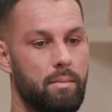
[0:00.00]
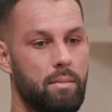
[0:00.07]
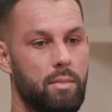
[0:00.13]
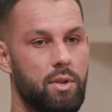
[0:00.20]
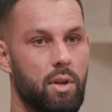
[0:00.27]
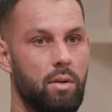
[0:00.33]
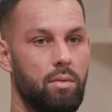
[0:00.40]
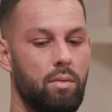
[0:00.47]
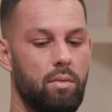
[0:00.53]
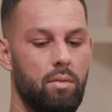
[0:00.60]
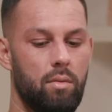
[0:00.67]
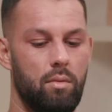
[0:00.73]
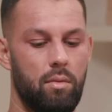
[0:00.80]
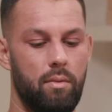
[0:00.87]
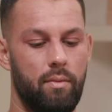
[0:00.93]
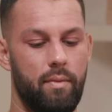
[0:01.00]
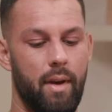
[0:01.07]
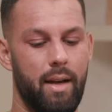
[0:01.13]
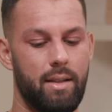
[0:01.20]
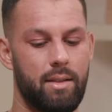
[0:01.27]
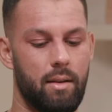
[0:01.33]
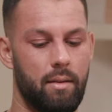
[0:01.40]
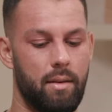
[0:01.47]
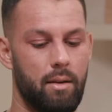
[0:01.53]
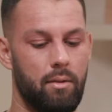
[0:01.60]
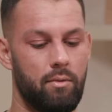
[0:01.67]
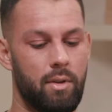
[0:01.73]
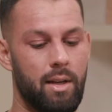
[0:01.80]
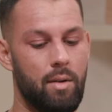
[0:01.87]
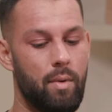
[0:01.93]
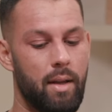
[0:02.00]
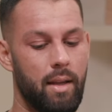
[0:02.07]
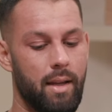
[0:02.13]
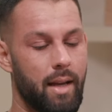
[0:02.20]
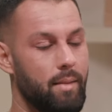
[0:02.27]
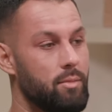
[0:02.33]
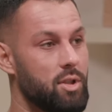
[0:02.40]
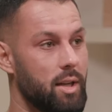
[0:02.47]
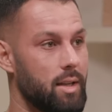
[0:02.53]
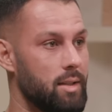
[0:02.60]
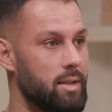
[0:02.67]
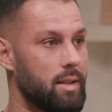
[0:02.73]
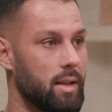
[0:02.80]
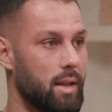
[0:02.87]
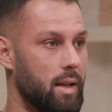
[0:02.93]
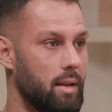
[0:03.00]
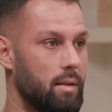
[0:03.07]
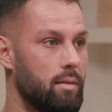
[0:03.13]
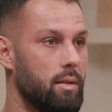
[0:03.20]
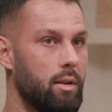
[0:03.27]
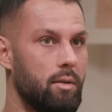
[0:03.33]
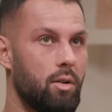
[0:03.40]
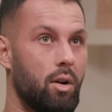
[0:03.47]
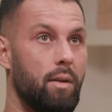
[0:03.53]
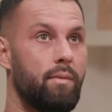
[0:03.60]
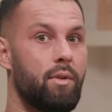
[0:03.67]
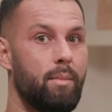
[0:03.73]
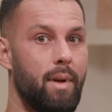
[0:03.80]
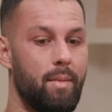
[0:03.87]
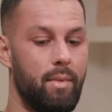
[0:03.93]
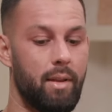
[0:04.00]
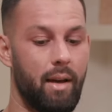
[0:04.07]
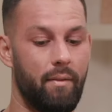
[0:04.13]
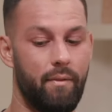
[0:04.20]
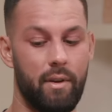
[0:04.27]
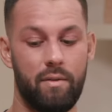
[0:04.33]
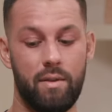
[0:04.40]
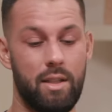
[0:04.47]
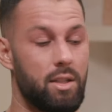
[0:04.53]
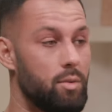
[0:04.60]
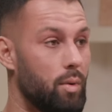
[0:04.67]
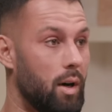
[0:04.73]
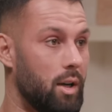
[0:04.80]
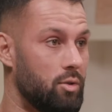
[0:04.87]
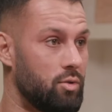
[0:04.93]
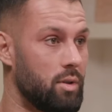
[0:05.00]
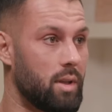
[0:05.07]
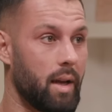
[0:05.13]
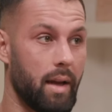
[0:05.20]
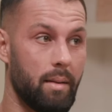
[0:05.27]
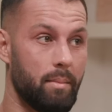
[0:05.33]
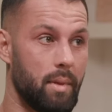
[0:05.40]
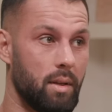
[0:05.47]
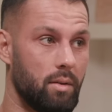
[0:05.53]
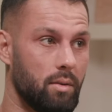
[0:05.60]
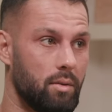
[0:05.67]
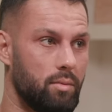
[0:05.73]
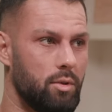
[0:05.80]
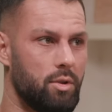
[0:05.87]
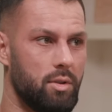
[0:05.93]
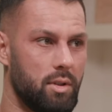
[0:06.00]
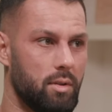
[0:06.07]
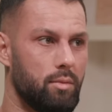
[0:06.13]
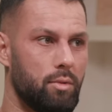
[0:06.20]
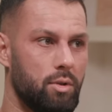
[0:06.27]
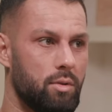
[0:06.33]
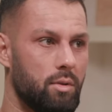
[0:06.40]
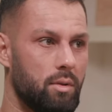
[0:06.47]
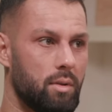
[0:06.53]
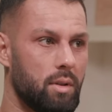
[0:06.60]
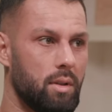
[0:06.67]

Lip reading: So that's, I think, really where the game changes again, going from maybe that 50 to 100k and beyond. Would you agree?